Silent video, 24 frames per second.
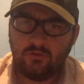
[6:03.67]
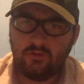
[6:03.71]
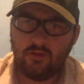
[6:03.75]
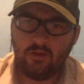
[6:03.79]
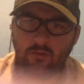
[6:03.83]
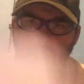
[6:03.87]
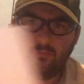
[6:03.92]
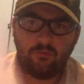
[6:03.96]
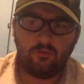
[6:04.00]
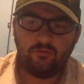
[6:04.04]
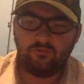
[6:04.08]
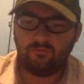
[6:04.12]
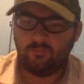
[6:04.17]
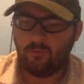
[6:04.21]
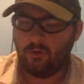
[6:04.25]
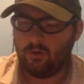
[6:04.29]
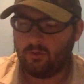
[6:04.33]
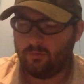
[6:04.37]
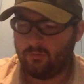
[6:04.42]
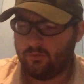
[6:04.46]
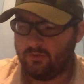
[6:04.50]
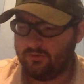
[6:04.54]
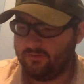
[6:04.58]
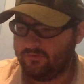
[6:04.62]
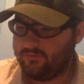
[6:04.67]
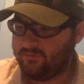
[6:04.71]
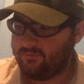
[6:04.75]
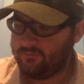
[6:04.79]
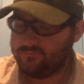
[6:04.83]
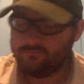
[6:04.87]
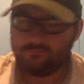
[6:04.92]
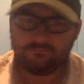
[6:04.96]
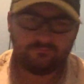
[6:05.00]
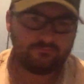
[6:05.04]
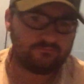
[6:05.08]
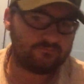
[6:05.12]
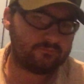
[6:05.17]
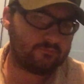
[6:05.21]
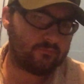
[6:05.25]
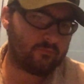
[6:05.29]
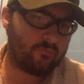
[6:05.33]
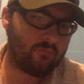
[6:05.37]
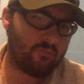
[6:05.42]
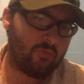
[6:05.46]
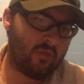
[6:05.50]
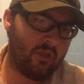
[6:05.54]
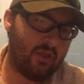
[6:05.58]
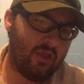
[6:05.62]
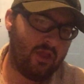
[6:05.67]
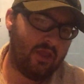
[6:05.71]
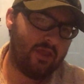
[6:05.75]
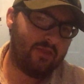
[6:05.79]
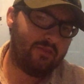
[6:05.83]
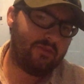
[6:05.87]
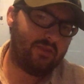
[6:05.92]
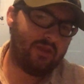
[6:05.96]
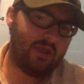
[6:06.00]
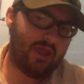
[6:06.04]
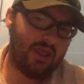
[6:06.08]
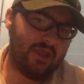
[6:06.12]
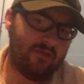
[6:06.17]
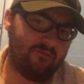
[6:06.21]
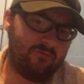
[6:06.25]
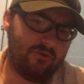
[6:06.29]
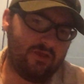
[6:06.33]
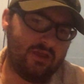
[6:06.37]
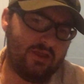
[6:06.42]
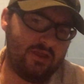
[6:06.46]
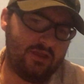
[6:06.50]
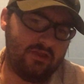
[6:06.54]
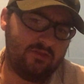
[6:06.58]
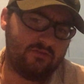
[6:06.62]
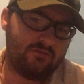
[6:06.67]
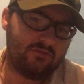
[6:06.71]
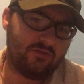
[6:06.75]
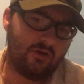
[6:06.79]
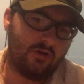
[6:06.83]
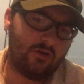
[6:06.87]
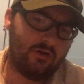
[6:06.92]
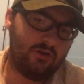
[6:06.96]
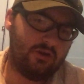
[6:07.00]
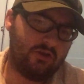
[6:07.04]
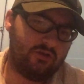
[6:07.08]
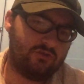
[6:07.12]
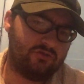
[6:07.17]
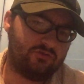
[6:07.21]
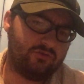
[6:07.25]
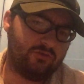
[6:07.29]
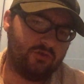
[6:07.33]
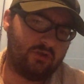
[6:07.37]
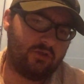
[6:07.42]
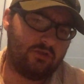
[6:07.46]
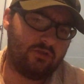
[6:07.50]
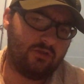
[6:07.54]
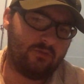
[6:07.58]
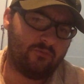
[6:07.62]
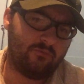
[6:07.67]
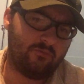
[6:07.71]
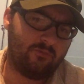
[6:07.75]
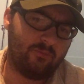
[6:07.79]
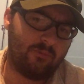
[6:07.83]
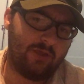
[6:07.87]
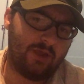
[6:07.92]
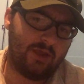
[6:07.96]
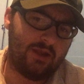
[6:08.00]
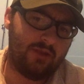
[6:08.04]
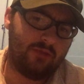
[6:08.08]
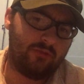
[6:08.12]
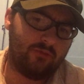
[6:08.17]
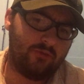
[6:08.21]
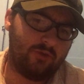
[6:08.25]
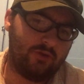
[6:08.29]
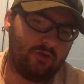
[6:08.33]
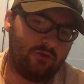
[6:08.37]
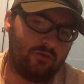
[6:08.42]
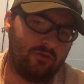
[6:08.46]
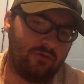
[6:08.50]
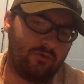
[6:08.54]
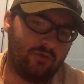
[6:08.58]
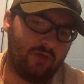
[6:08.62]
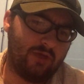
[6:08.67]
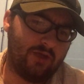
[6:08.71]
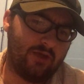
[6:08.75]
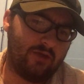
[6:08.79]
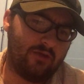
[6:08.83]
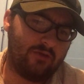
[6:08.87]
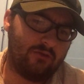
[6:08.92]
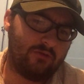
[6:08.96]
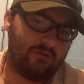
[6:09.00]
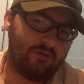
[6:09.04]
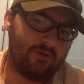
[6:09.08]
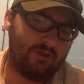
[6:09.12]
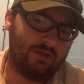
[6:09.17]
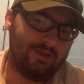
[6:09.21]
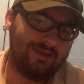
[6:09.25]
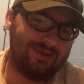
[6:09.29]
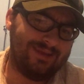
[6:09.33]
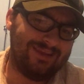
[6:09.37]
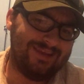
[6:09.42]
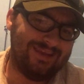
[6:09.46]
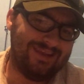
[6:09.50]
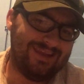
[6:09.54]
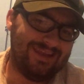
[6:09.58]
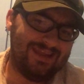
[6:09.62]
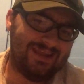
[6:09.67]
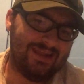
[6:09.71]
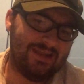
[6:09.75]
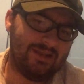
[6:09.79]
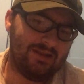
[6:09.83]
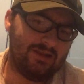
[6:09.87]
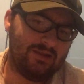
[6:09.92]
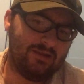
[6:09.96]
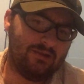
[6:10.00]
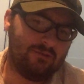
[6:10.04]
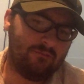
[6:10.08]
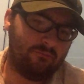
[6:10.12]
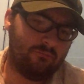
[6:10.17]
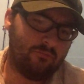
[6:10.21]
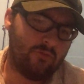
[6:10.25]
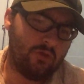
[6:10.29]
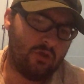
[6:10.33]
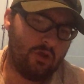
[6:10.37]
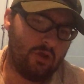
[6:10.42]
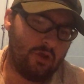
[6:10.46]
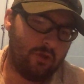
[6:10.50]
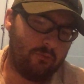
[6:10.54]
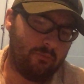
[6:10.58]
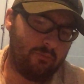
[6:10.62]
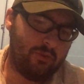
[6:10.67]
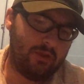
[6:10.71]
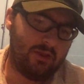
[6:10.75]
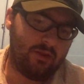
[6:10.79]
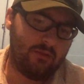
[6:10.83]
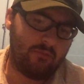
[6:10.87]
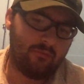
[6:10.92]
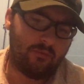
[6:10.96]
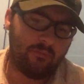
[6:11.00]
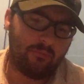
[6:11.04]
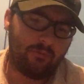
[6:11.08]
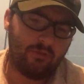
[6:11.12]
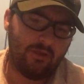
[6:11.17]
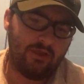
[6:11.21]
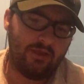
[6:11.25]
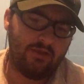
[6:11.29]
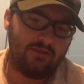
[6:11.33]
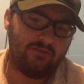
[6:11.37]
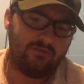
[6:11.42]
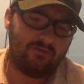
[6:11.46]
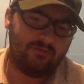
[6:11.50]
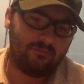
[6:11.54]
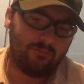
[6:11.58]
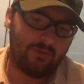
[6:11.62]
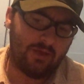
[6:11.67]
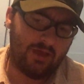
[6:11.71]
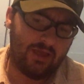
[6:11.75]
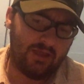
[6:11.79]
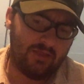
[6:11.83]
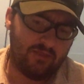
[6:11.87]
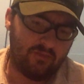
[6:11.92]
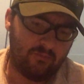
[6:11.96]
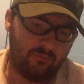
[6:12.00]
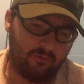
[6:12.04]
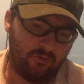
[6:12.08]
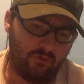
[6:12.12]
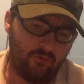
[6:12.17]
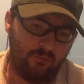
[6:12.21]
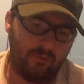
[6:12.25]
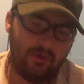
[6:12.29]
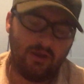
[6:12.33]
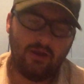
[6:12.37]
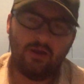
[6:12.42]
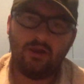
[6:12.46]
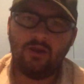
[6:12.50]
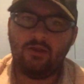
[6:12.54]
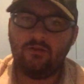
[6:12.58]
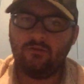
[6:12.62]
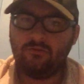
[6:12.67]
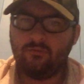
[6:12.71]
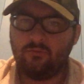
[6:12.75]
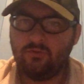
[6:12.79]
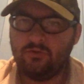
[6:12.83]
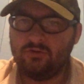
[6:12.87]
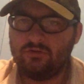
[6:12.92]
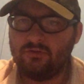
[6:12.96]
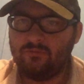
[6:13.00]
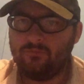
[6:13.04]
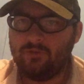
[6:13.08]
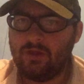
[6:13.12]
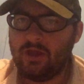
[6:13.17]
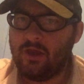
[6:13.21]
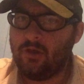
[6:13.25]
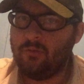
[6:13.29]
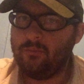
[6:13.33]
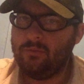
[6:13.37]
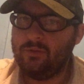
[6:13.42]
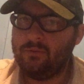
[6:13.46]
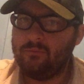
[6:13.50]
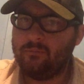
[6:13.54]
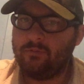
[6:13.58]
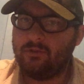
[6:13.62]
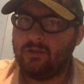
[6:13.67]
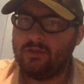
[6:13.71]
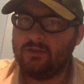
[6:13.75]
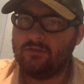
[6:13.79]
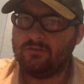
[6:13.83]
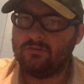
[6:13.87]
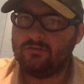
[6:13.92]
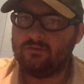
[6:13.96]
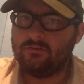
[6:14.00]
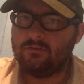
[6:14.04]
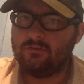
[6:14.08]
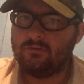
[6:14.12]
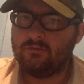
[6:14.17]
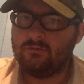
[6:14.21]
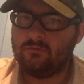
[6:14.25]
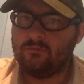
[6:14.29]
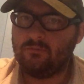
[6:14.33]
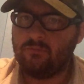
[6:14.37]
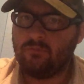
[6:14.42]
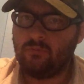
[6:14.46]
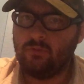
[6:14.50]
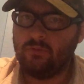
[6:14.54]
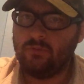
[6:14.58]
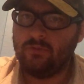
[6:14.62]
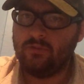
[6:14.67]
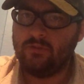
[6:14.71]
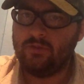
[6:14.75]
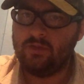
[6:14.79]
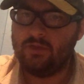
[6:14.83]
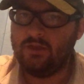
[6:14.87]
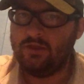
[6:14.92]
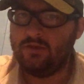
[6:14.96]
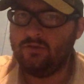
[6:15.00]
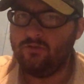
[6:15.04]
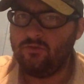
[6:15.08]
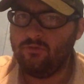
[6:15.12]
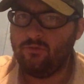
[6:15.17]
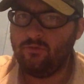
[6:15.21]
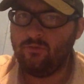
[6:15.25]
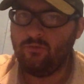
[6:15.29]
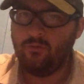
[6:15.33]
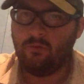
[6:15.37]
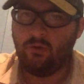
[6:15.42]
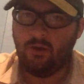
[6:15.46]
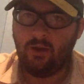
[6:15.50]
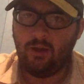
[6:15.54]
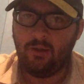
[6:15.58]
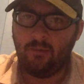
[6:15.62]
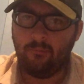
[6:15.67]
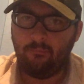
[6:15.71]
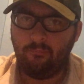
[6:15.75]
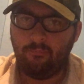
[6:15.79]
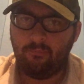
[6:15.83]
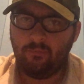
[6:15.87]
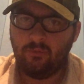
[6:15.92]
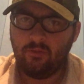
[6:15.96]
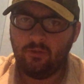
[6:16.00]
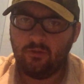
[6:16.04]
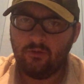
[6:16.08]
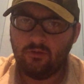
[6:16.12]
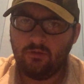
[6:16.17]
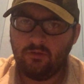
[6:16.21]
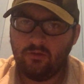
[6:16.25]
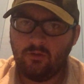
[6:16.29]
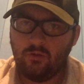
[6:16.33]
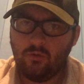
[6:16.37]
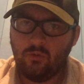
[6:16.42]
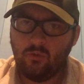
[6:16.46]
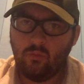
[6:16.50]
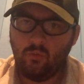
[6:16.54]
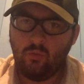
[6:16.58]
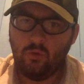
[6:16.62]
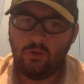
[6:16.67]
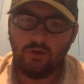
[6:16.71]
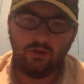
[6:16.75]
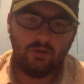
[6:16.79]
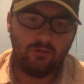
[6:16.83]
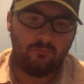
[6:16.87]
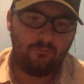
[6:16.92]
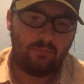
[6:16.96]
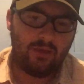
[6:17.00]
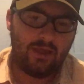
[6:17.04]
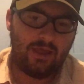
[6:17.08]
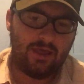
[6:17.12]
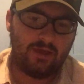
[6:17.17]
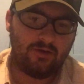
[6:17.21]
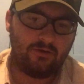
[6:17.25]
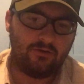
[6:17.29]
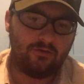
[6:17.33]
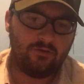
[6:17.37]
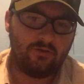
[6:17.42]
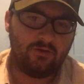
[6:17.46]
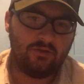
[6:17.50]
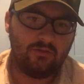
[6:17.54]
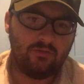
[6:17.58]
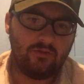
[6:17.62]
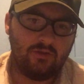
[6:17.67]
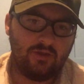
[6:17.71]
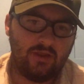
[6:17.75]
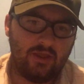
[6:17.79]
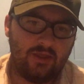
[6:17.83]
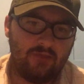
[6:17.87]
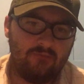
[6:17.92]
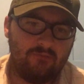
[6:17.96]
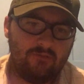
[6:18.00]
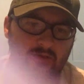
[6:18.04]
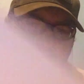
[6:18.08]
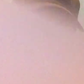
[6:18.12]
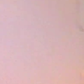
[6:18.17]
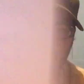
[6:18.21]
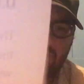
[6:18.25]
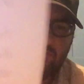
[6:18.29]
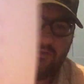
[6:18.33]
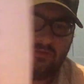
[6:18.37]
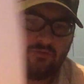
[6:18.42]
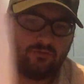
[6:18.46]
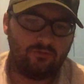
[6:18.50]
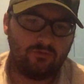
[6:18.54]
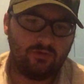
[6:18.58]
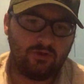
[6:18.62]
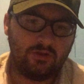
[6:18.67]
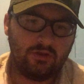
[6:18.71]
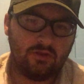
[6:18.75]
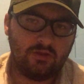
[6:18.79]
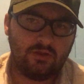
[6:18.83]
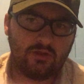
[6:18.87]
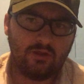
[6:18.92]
They were the smart ones. The Navy started issuing them from 93 to 2010, being replaced by the Blueberries, which have now been placed with the new woodland pattern that the Navy is using.